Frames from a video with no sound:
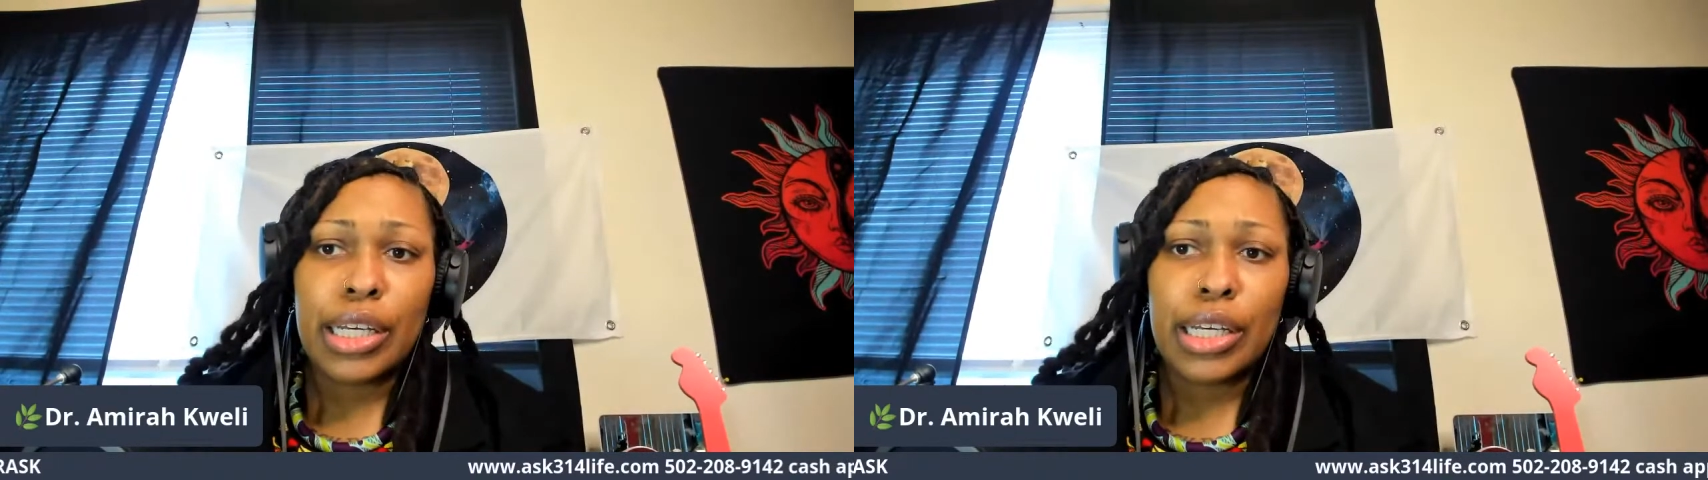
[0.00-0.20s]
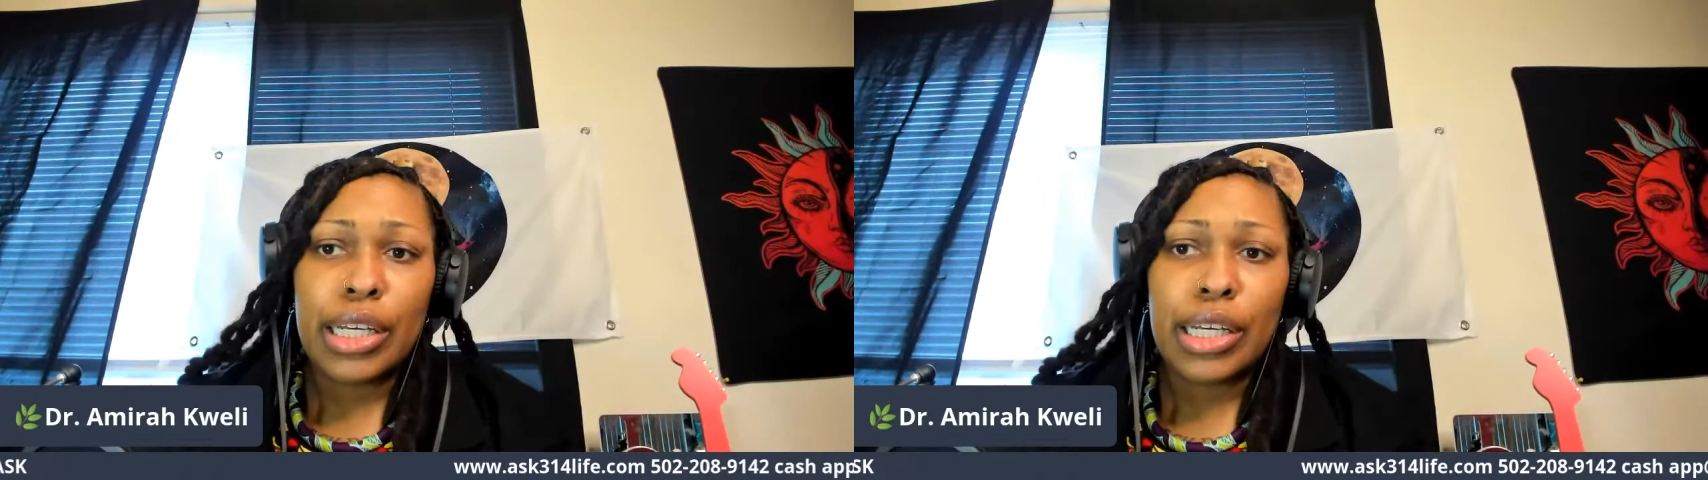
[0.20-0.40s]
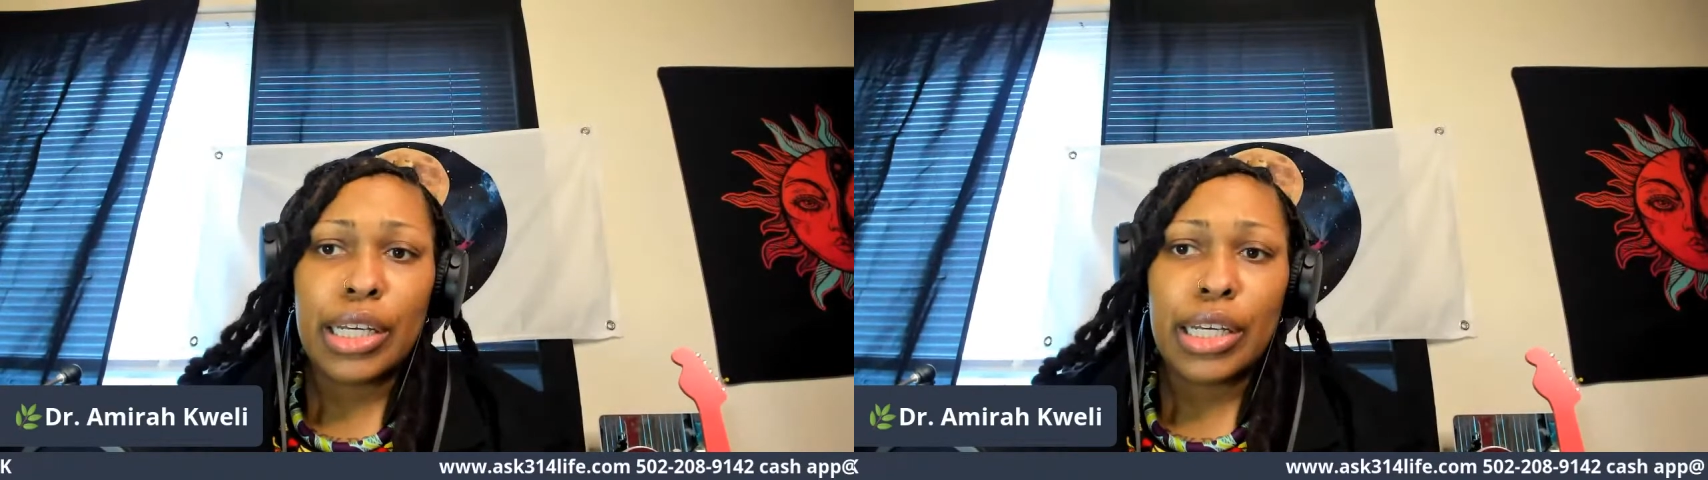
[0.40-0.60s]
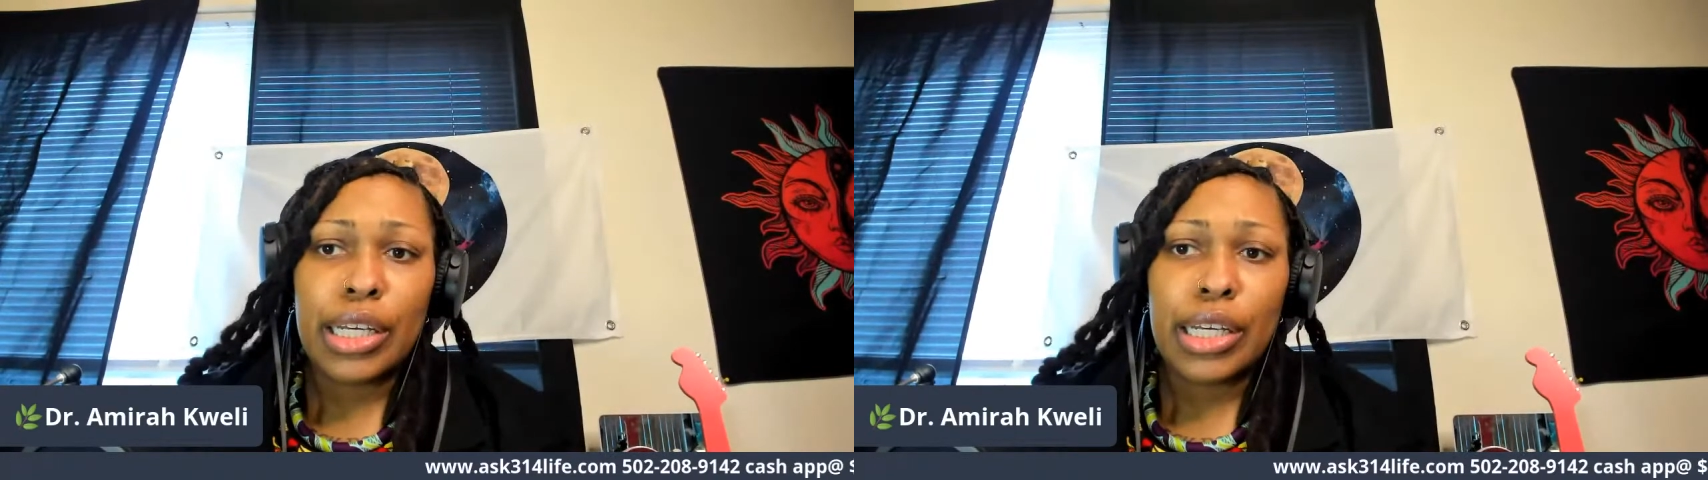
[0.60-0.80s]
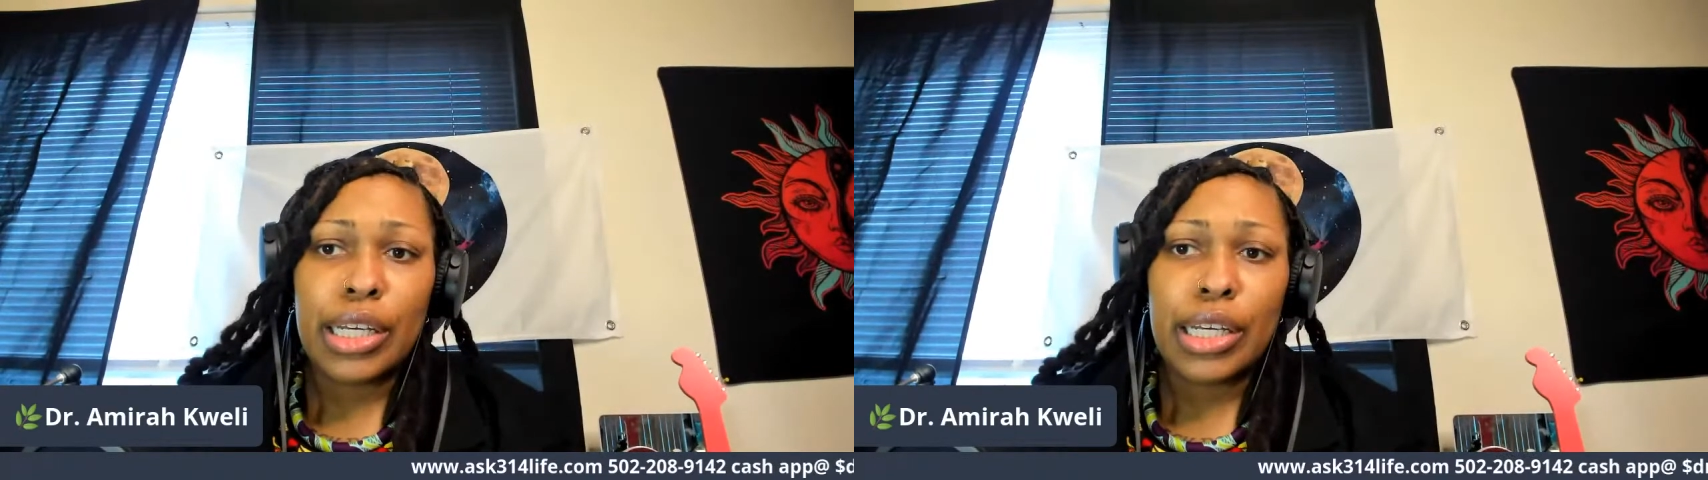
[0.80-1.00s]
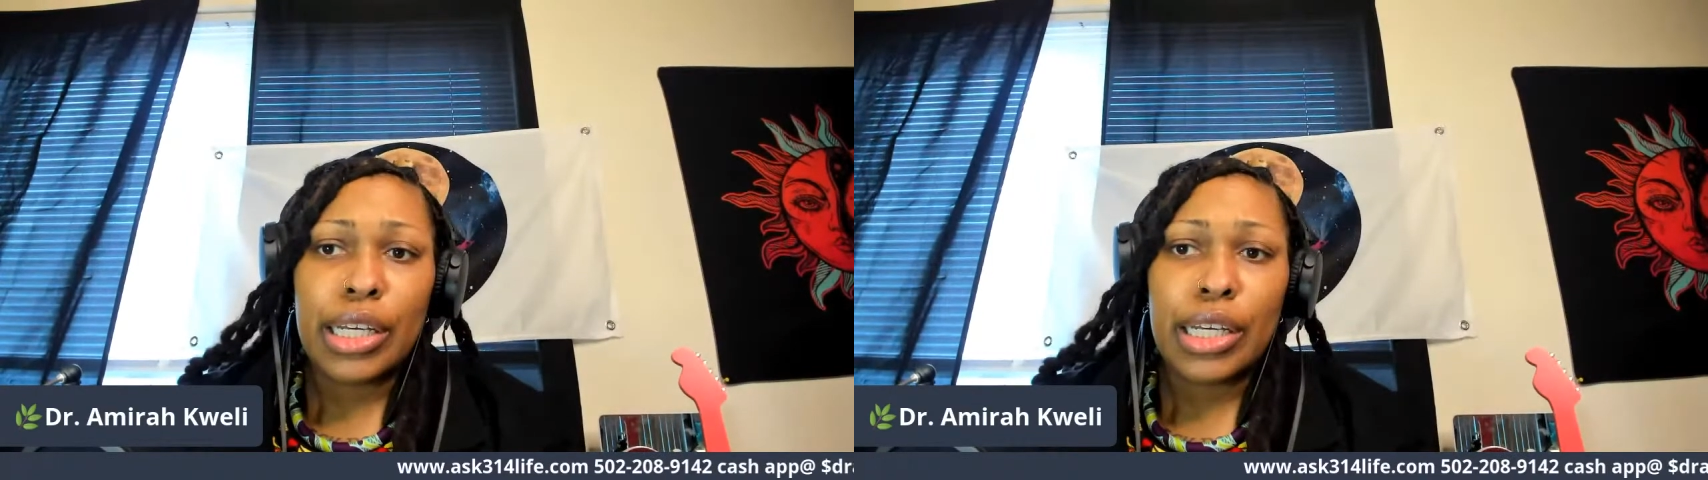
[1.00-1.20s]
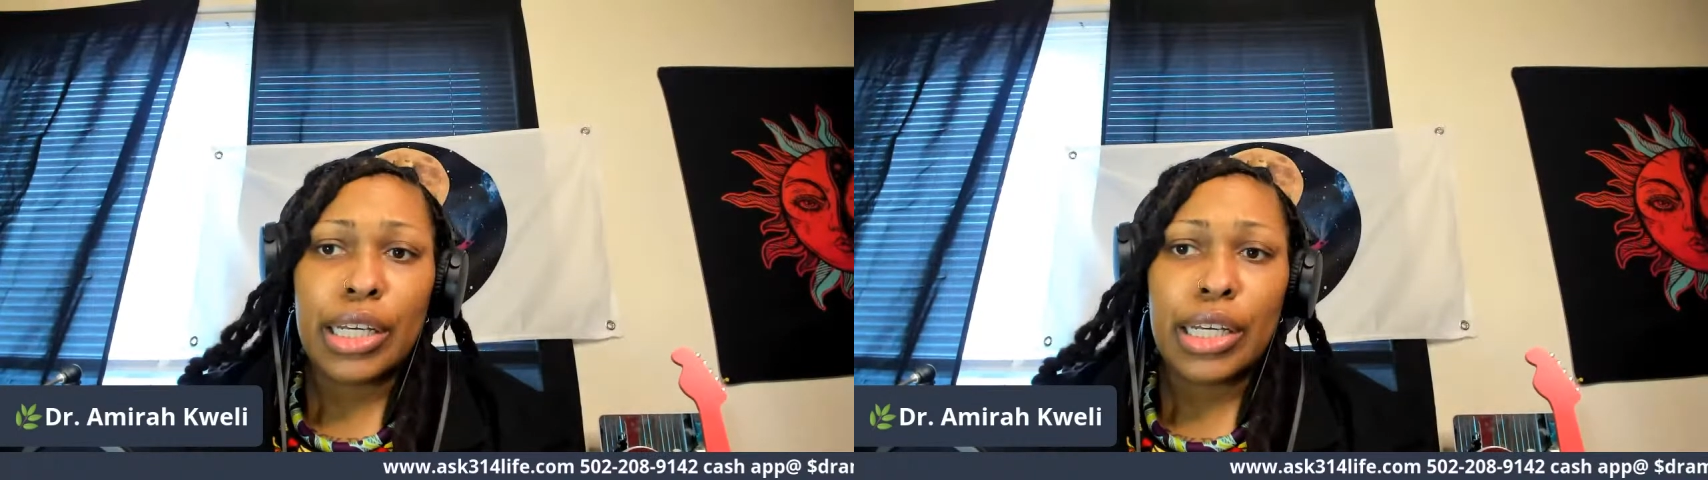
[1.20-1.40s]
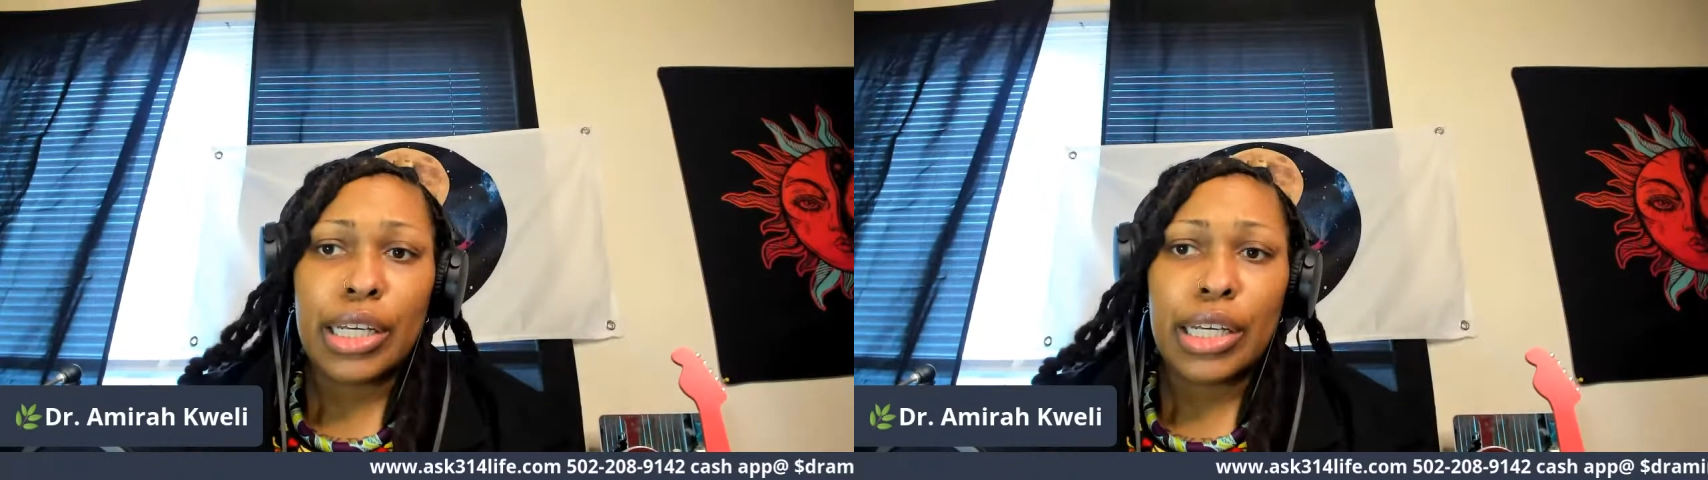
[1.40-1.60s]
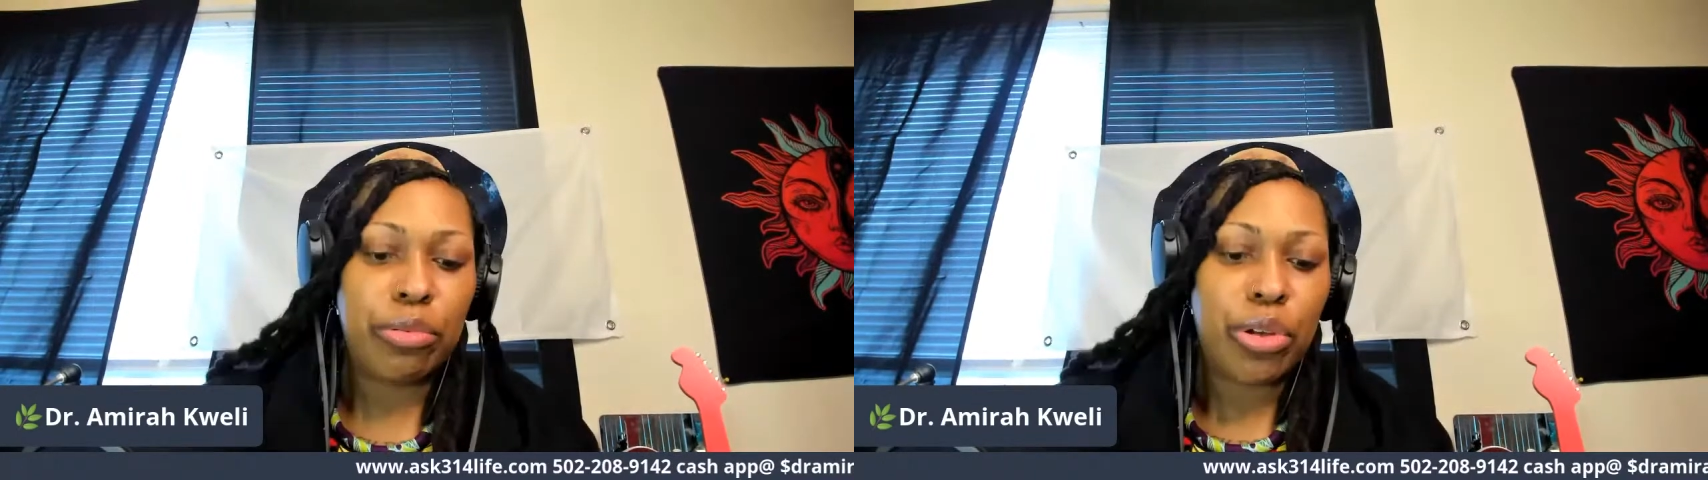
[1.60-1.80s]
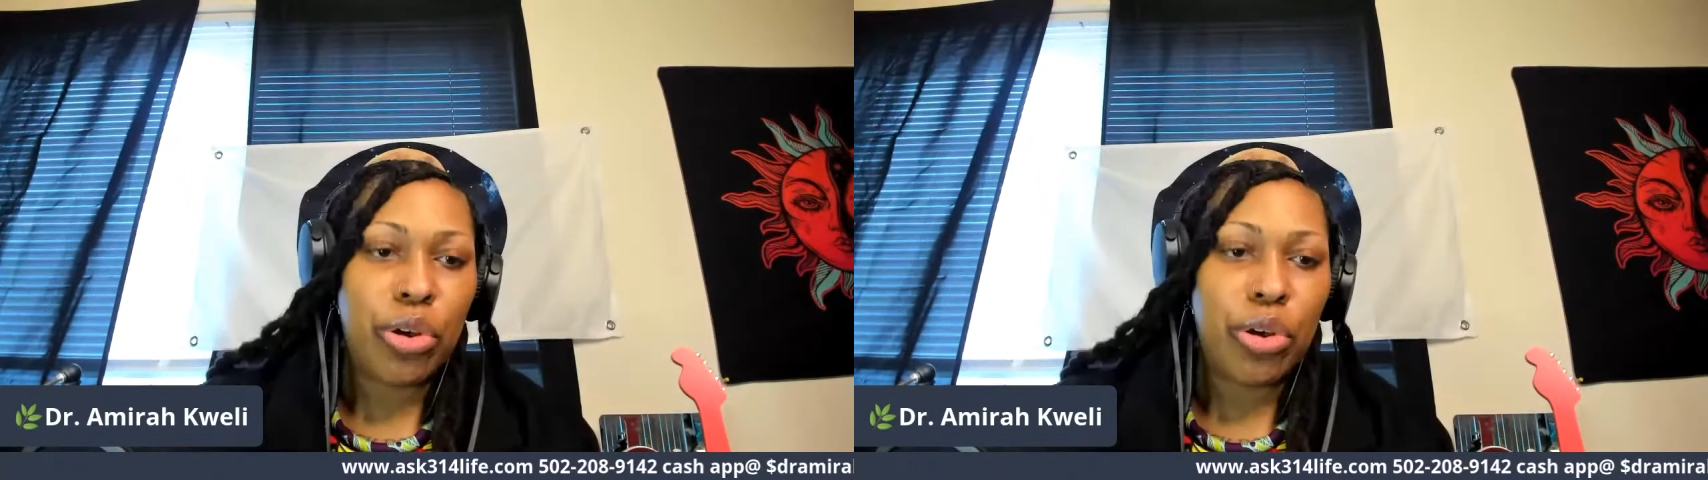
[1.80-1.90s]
show a couple of people